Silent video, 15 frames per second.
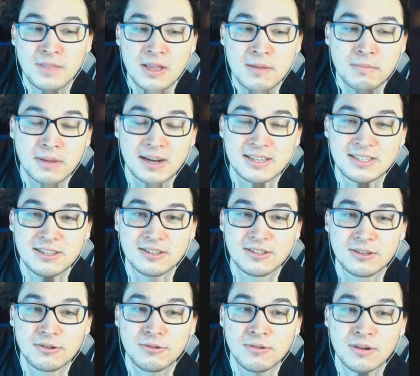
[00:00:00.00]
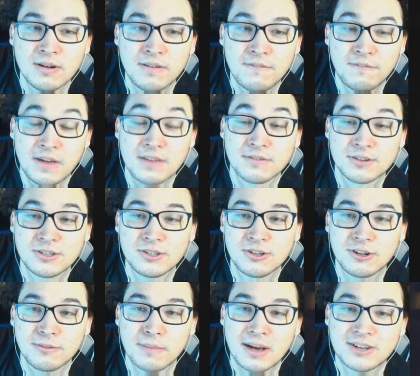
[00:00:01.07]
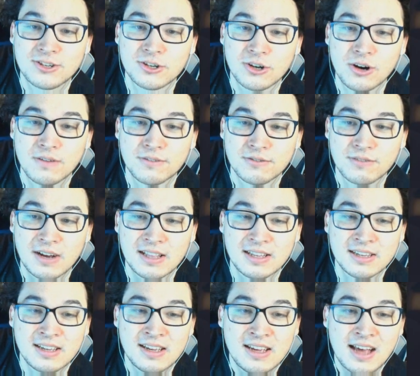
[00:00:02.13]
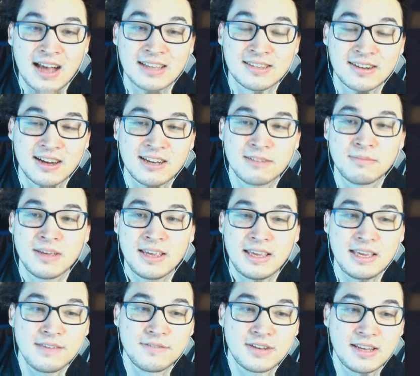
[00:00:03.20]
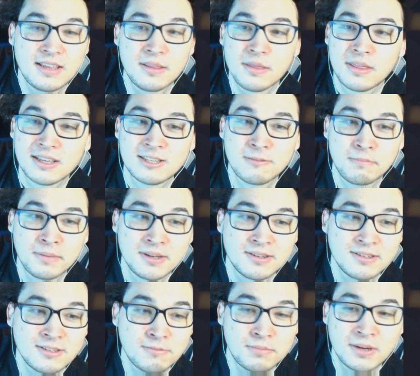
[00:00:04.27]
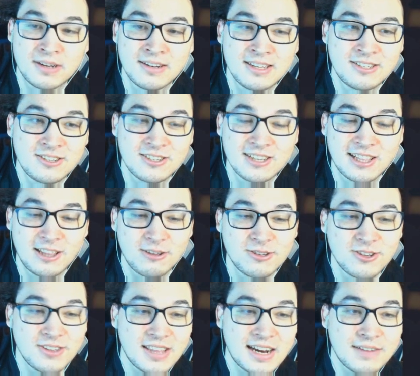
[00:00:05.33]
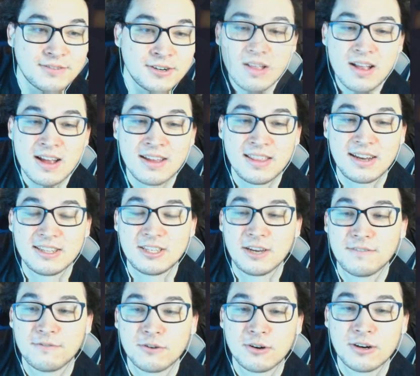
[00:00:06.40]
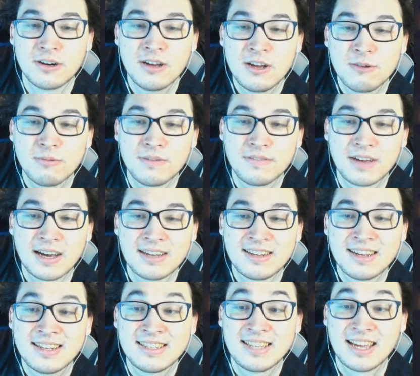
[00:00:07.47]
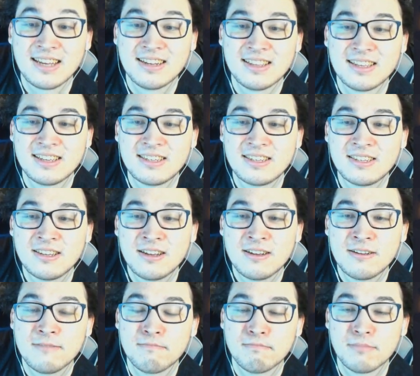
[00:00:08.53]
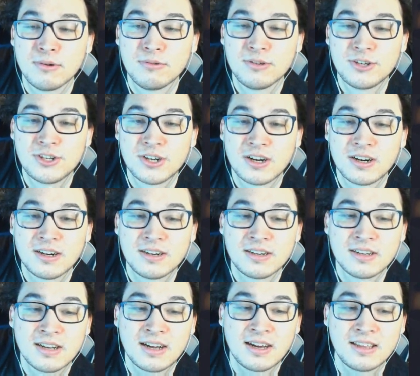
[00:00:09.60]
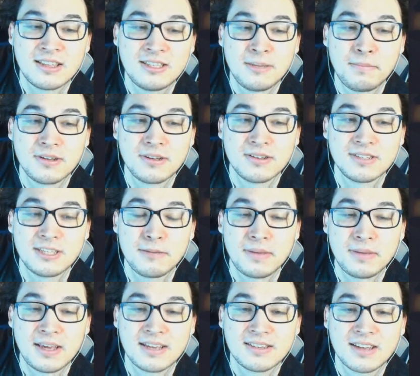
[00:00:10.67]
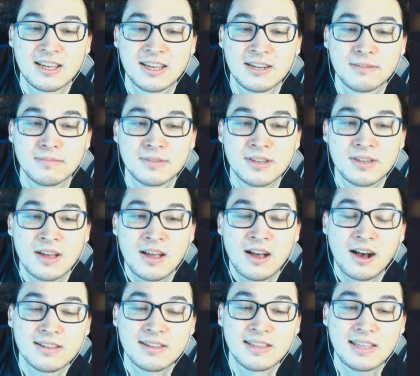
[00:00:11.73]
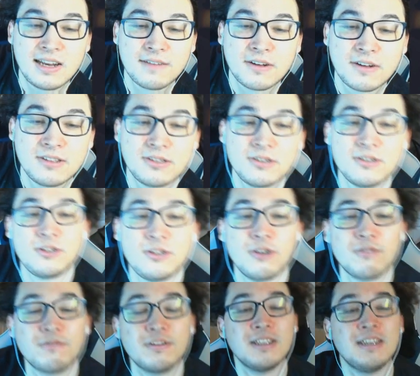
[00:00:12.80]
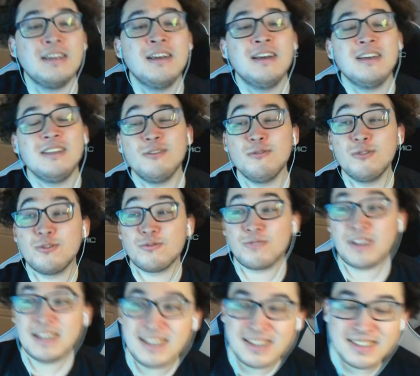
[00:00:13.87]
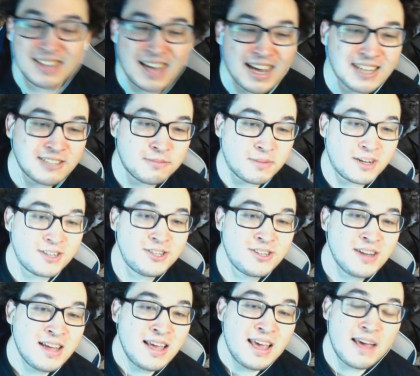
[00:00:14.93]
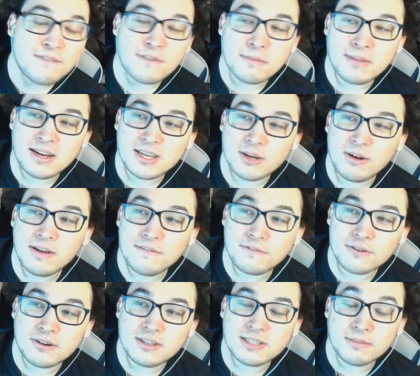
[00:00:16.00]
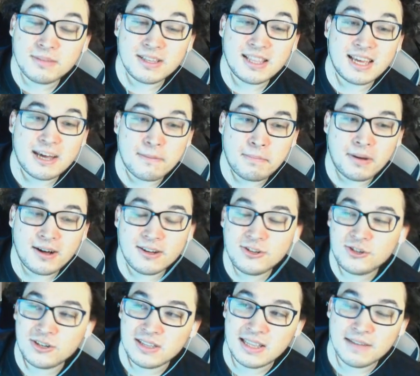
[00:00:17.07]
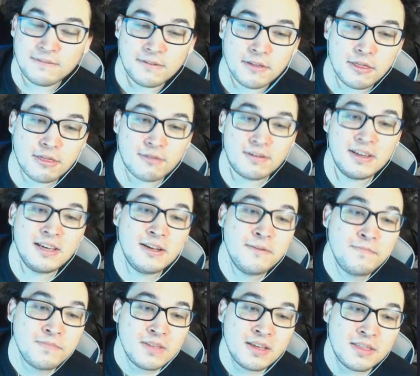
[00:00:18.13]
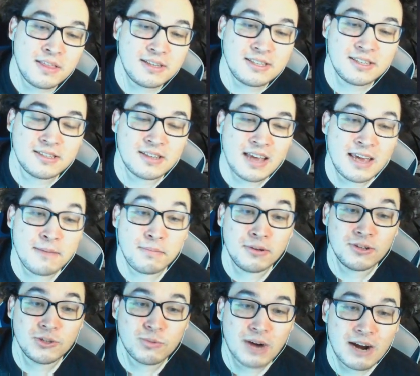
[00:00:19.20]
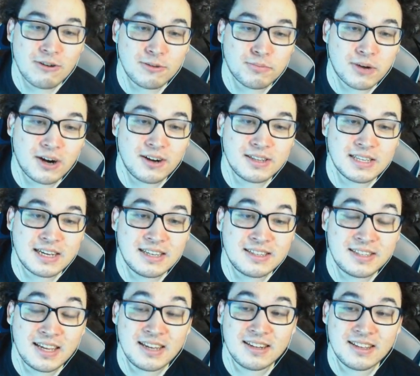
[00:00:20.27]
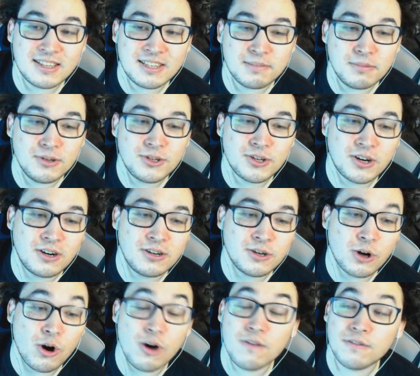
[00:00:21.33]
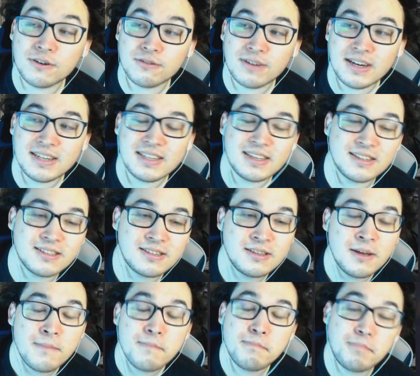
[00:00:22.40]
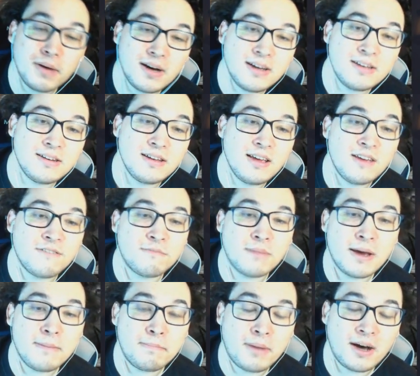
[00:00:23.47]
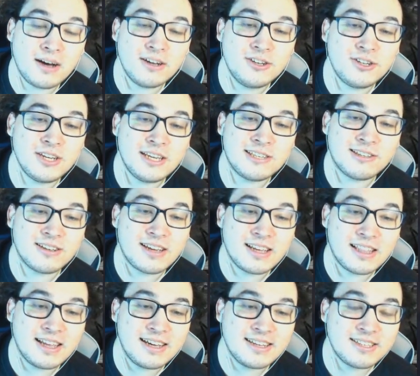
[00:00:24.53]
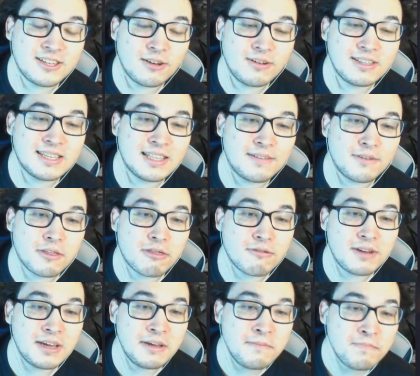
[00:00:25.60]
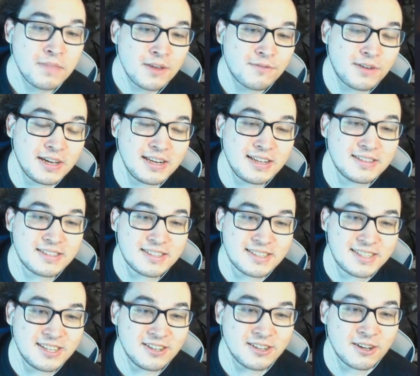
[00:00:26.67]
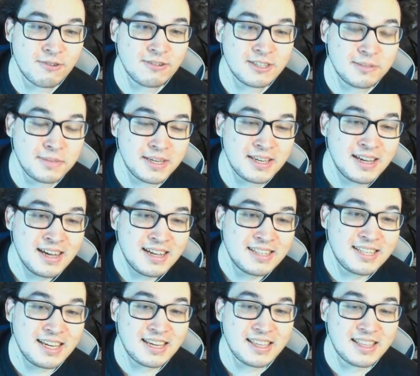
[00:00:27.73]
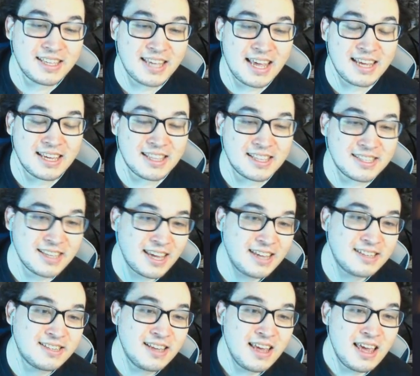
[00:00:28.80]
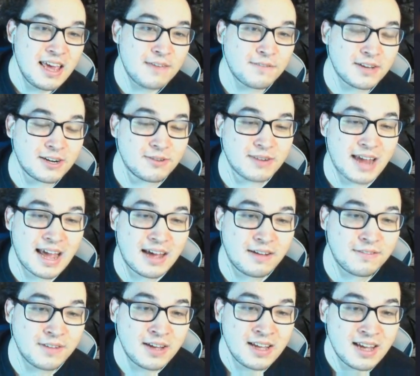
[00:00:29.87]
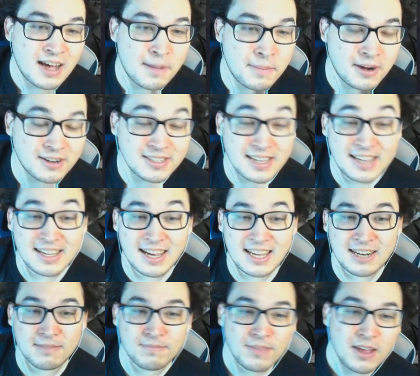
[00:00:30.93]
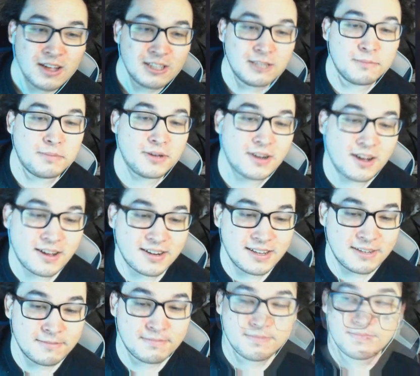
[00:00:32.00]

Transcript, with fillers: But I still do favor Skullbasher over Relic as an item, even in this build, but it's just closer than ever. And then in tier 4, we've got Daedalus, Moon Shard, uh, the typical DPS items. Oddly enough, Hunters don't really use Radiance as much. If I'm not going for something like a Pudge level 3, this is a build where I would prioritize Daedalus and Moon Shard over Radiance. But if my Pudge is looking like it's going to level 3, Radiance is still going to be taking the cake in this case if I don't have a better tank item to put on him.